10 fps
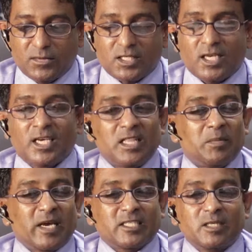Say the
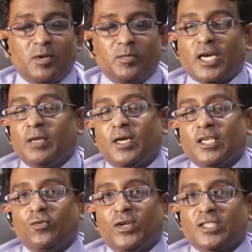maximum time
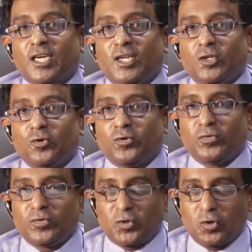I give a child to
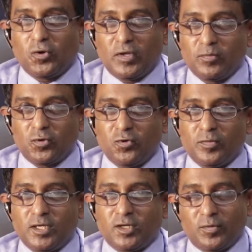show
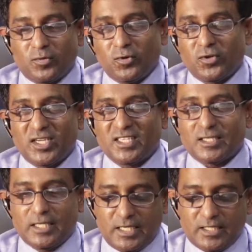improvement or
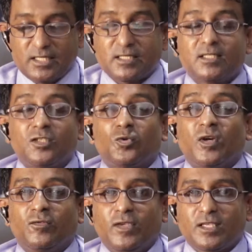progress is
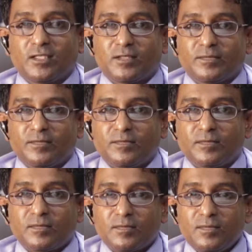12 weeks.
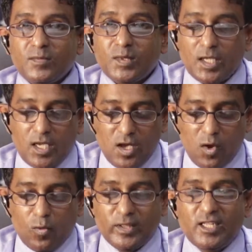
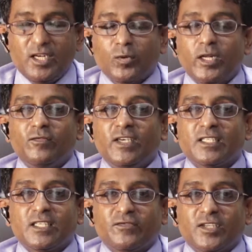Within the 12
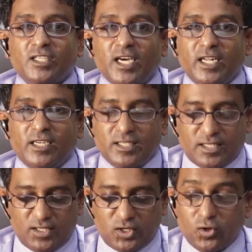weeks, if the child
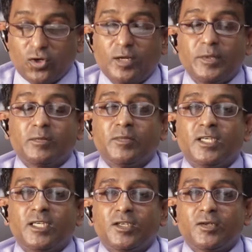doesn't show
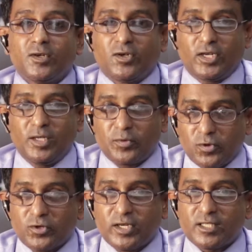commitment or any
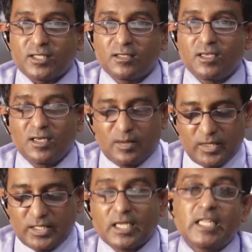progress,
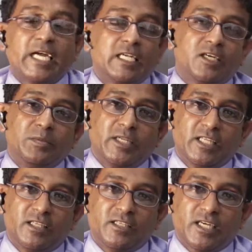basically I
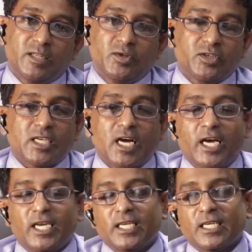terminate the child, because
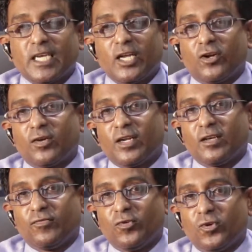I cannot
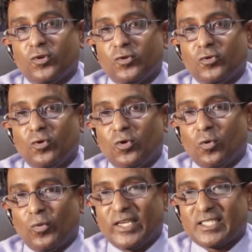afford to
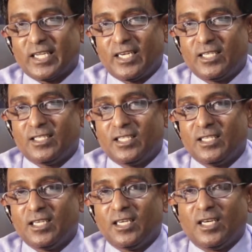waste energy
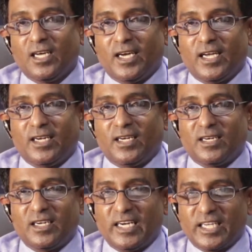and
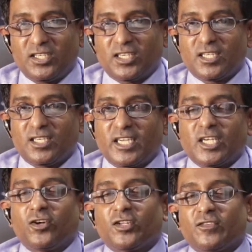attention. I
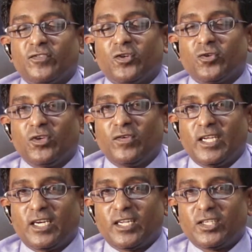cannot afford to give
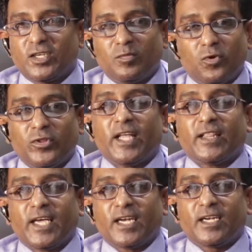any attention more than
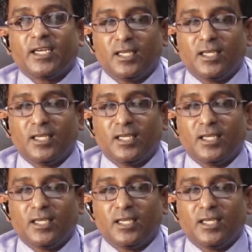that.